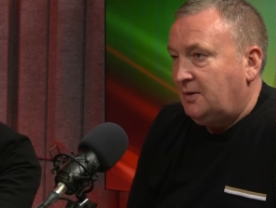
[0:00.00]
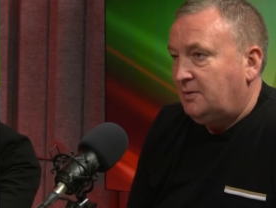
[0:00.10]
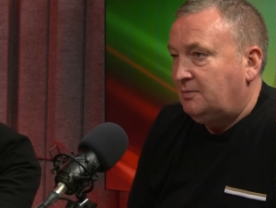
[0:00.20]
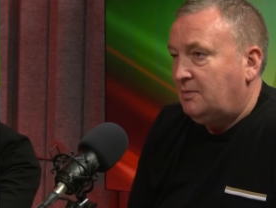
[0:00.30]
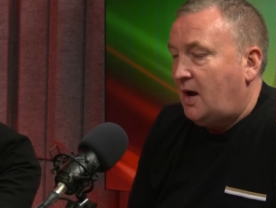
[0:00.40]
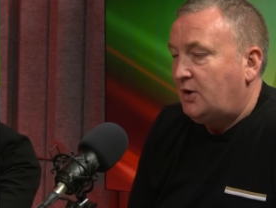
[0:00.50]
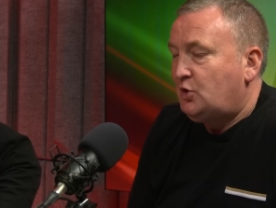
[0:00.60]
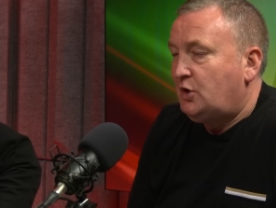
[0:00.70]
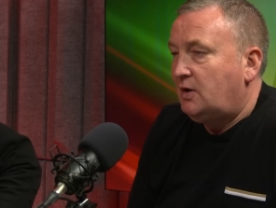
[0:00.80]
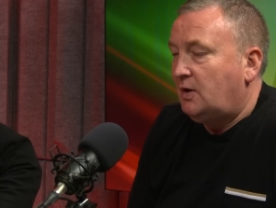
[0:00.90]
Yeah. Martin
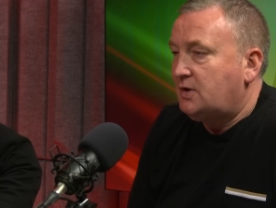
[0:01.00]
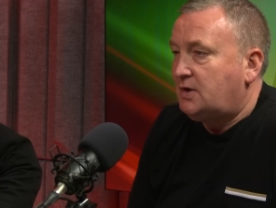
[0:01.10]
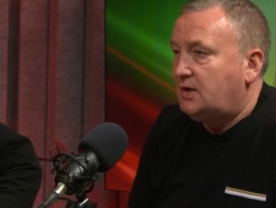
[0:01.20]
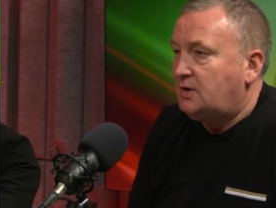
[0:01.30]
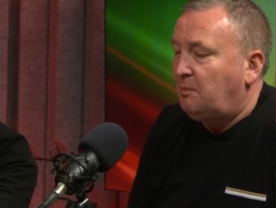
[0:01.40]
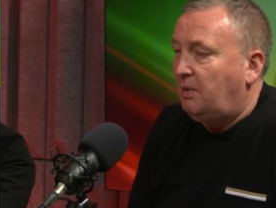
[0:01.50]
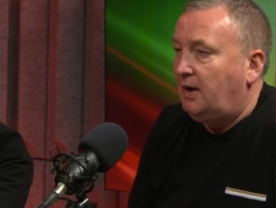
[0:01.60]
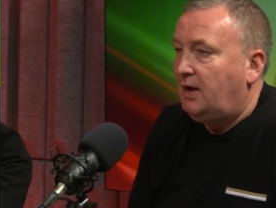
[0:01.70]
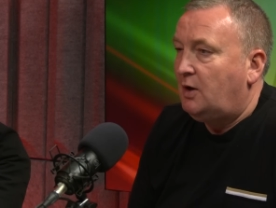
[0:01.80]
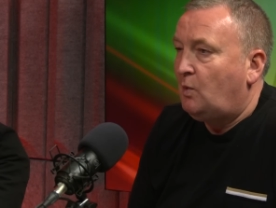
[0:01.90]
Schindler is a
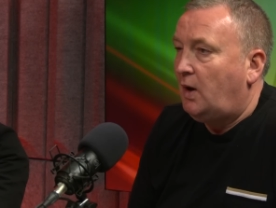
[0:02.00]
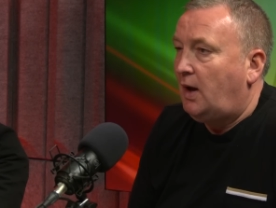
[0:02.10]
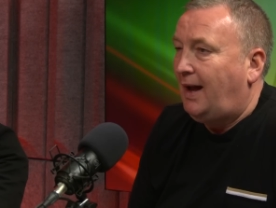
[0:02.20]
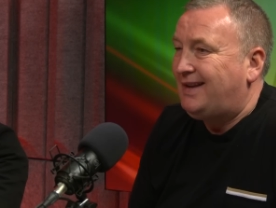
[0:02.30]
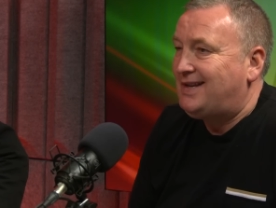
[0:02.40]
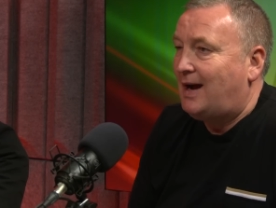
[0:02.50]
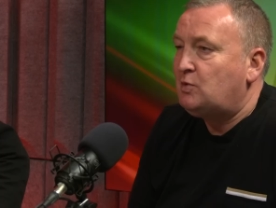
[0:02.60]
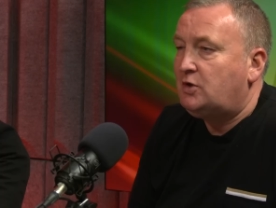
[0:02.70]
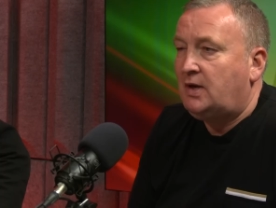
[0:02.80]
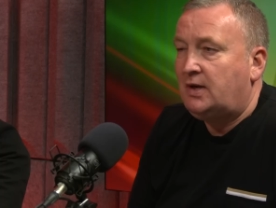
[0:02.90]
player where I
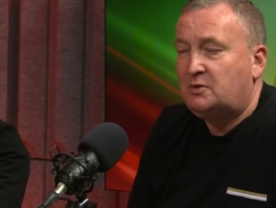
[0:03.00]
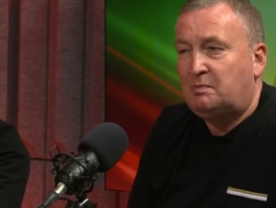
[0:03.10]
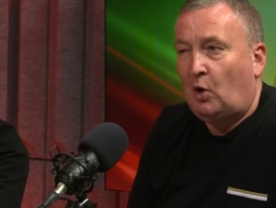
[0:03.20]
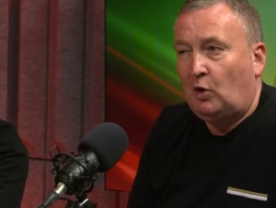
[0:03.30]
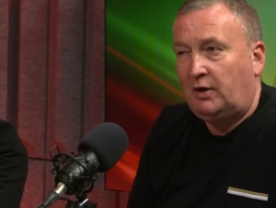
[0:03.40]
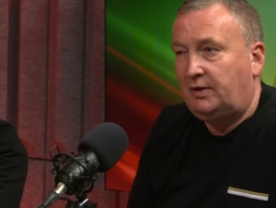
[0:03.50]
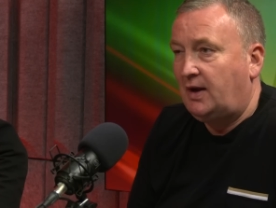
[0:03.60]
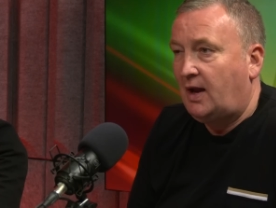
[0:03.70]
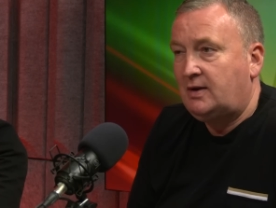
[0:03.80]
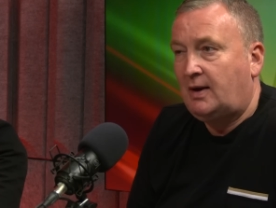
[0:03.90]
doubted his bottle at
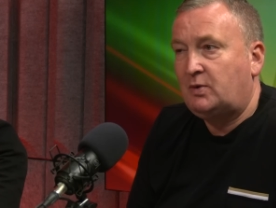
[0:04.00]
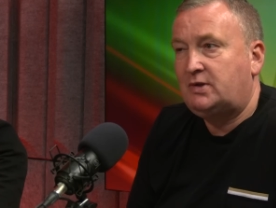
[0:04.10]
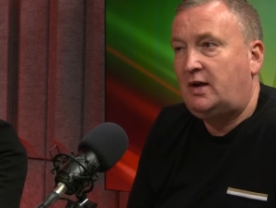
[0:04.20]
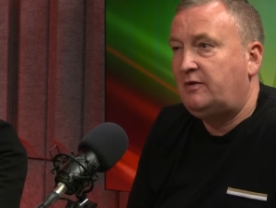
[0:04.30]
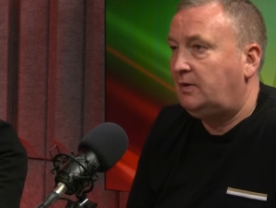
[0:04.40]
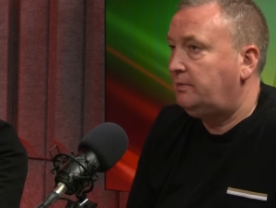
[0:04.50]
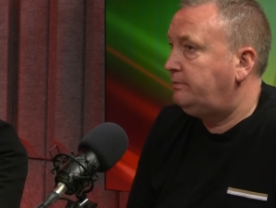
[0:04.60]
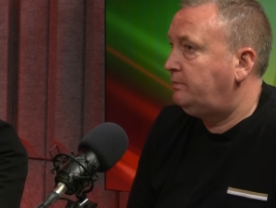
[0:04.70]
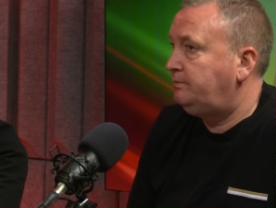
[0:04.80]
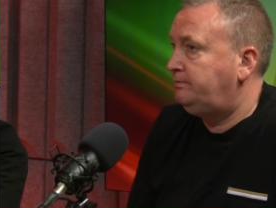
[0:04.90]
the end. I was even
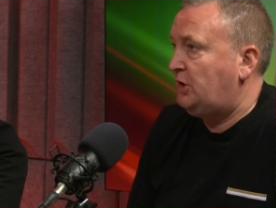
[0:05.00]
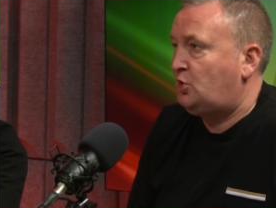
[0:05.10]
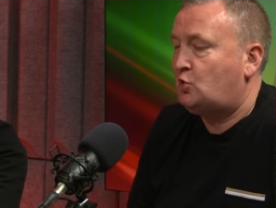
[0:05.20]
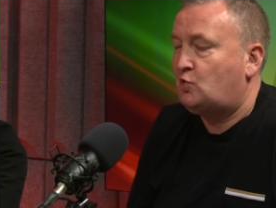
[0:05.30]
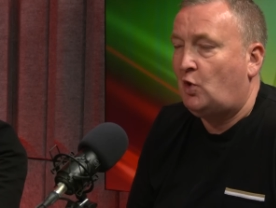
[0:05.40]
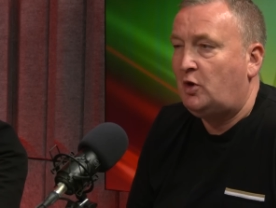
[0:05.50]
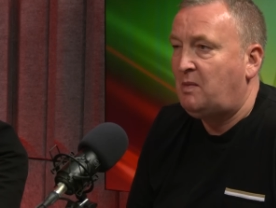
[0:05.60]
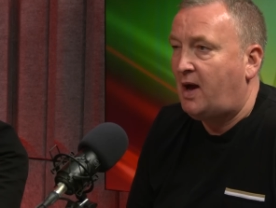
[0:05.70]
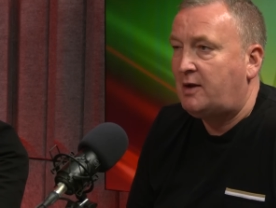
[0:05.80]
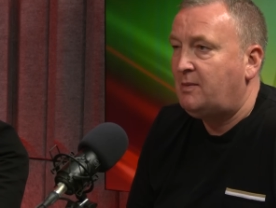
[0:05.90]
destroyed
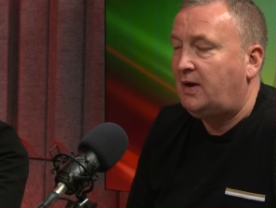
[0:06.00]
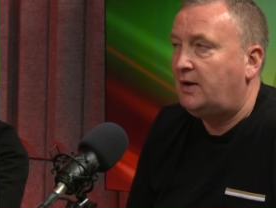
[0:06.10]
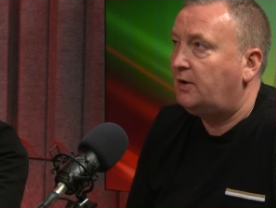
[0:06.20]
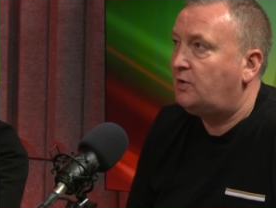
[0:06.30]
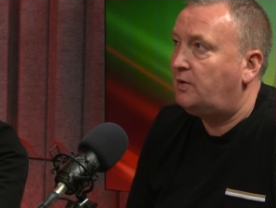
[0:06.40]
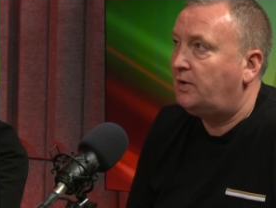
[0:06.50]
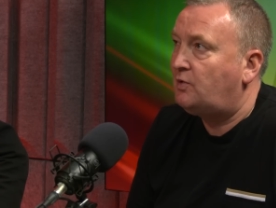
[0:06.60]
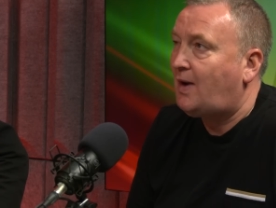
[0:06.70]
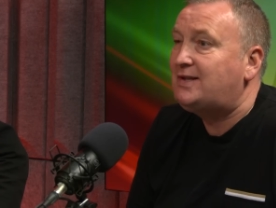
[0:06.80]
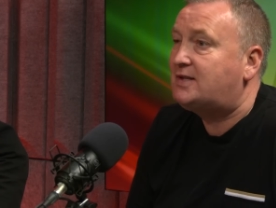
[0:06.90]
by him in a
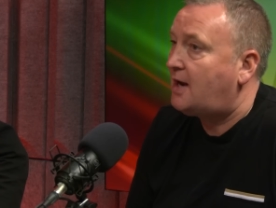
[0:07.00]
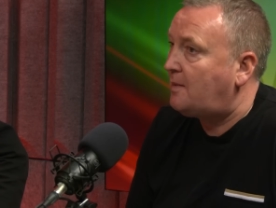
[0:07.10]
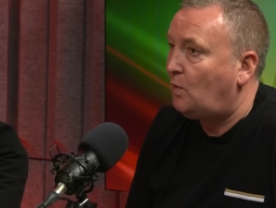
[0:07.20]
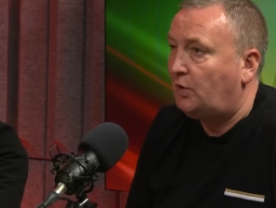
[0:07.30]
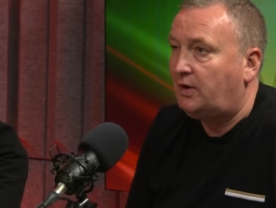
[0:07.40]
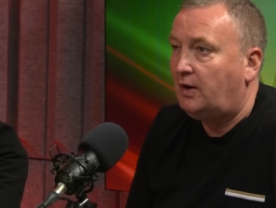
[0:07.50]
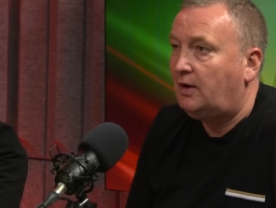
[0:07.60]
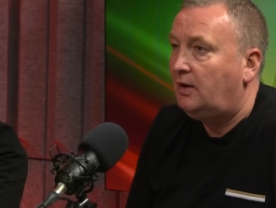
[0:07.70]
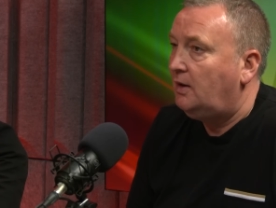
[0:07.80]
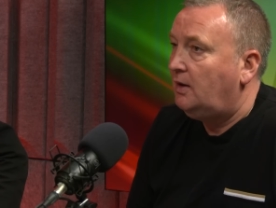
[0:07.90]
Grand Slam one year,
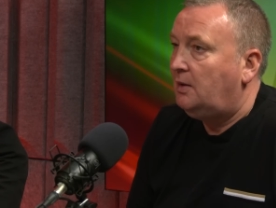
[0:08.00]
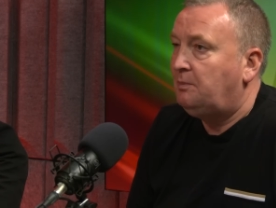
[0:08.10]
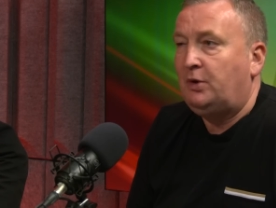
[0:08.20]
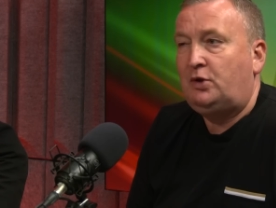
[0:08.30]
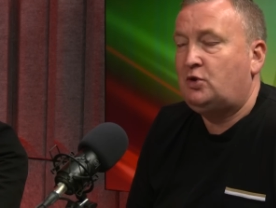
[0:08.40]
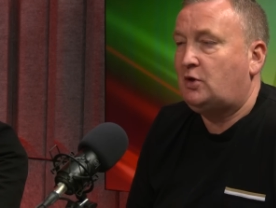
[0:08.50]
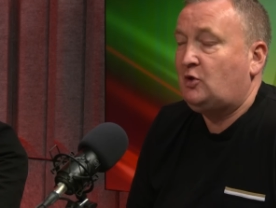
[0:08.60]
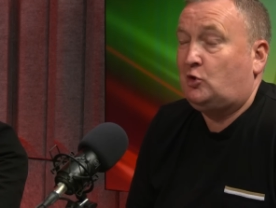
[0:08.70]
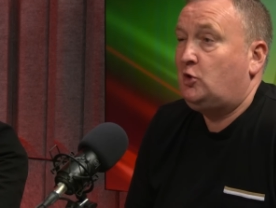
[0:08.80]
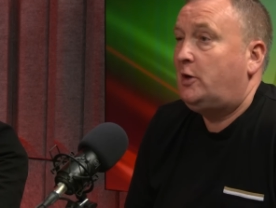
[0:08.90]
but I
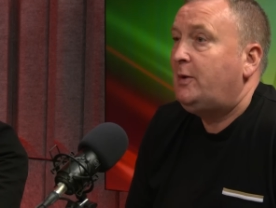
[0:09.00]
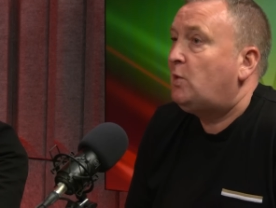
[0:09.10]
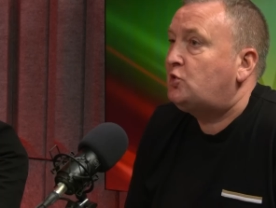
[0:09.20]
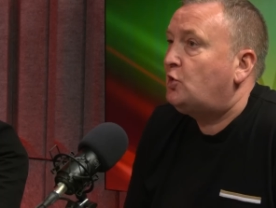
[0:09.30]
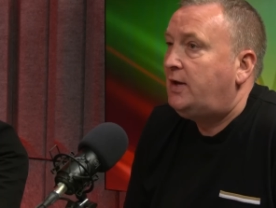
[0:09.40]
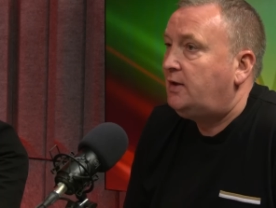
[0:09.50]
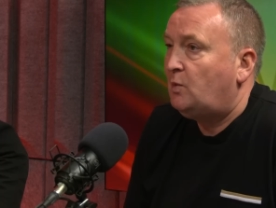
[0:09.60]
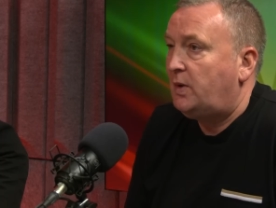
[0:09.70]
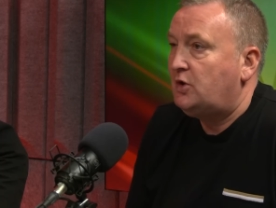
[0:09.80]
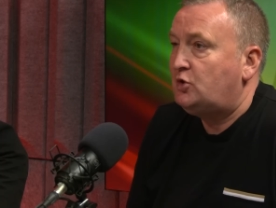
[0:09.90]
just knew he wasn't going to hit the
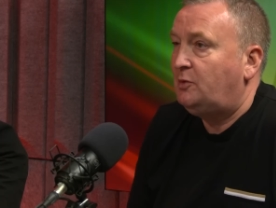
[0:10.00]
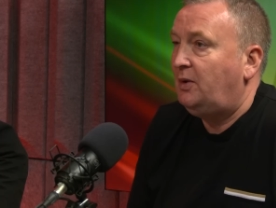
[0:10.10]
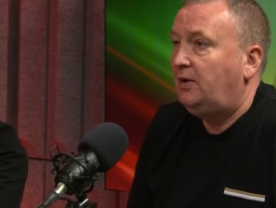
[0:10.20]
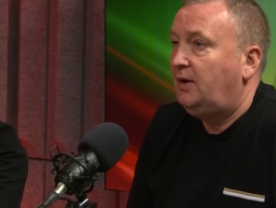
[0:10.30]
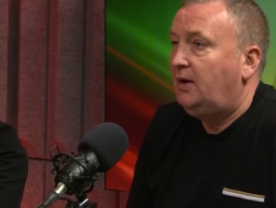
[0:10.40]
winning double.